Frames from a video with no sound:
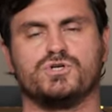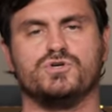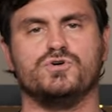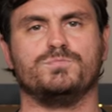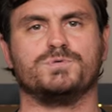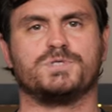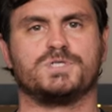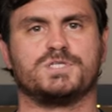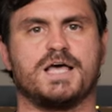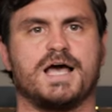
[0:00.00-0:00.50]

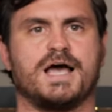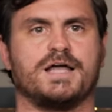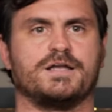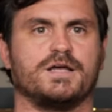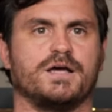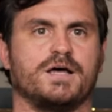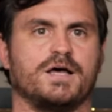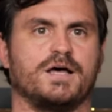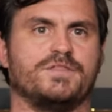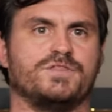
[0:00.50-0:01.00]
coupes
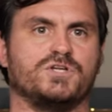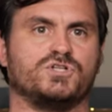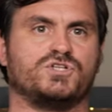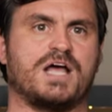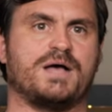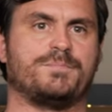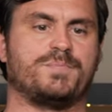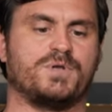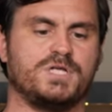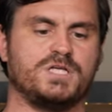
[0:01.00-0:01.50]
that the
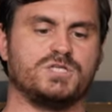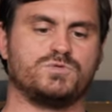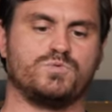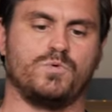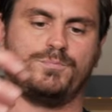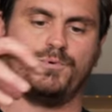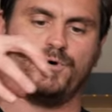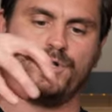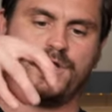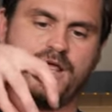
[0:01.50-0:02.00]
Japanese
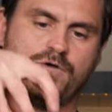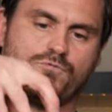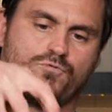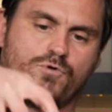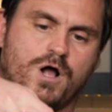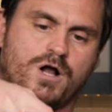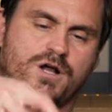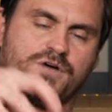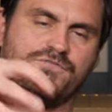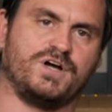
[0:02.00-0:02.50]
will put a
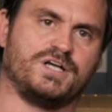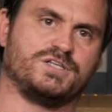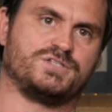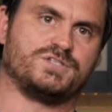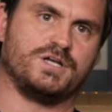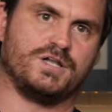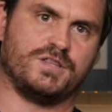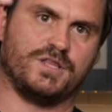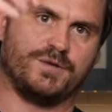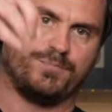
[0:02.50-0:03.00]
rock of
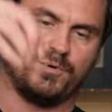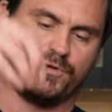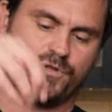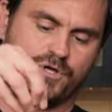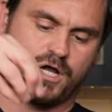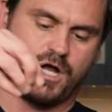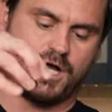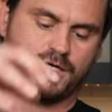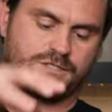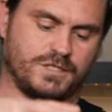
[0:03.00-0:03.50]
ice in and then put
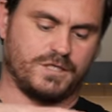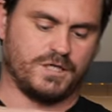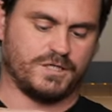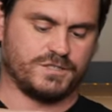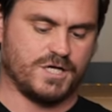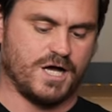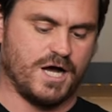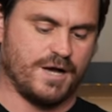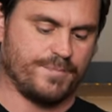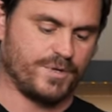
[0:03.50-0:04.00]
the cocktail on
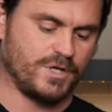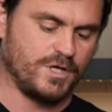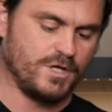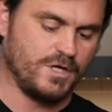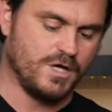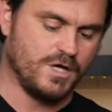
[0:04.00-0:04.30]
top.